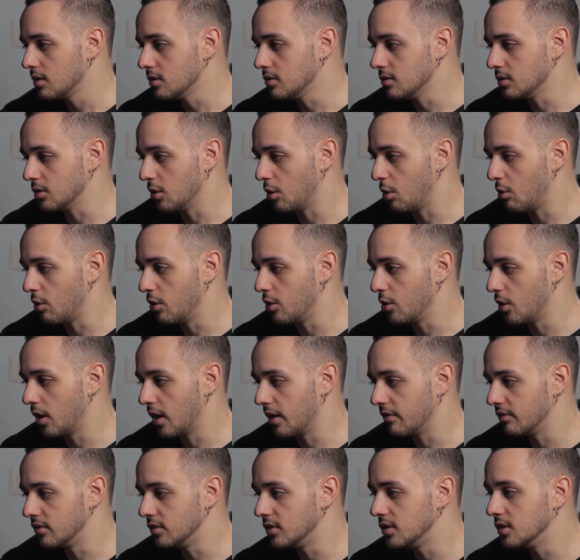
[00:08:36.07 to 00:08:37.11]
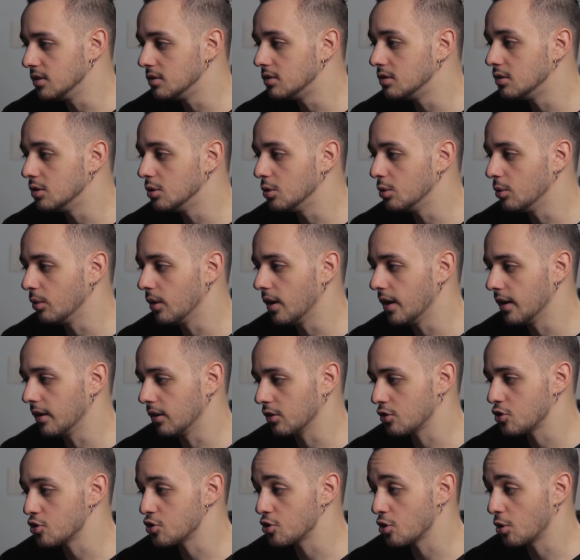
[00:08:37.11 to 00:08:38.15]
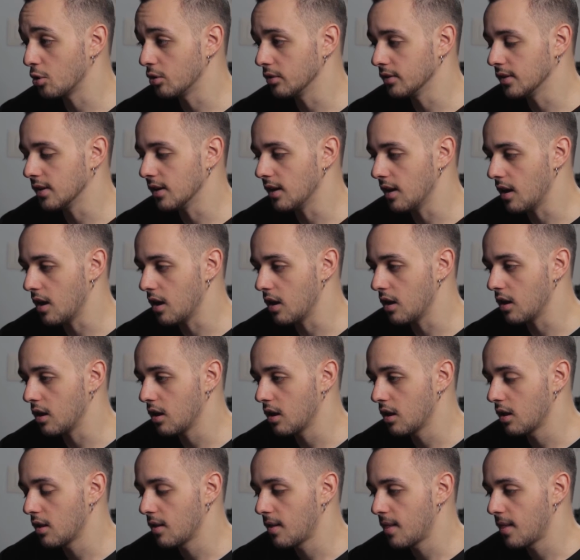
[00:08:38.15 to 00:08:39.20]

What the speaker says: So you have detune and a short delay